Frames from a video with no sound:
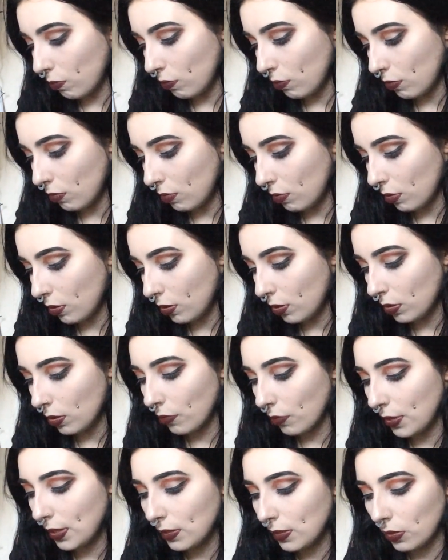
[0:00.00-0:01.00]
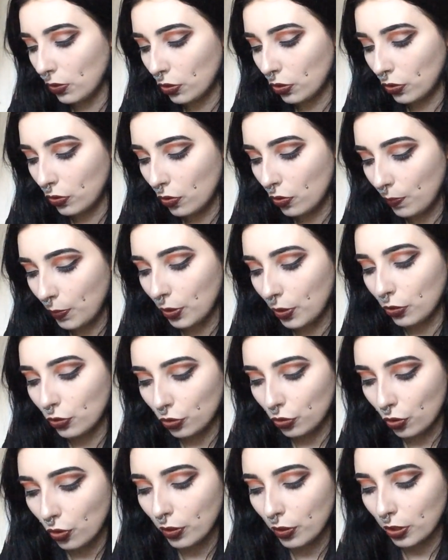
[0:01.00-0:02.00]
was, oh these are the Super
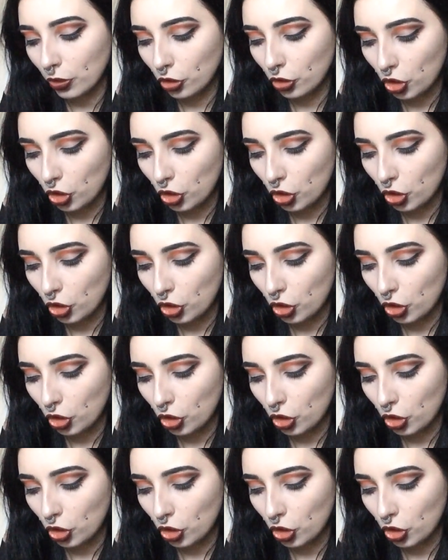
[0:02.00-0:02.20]
Shock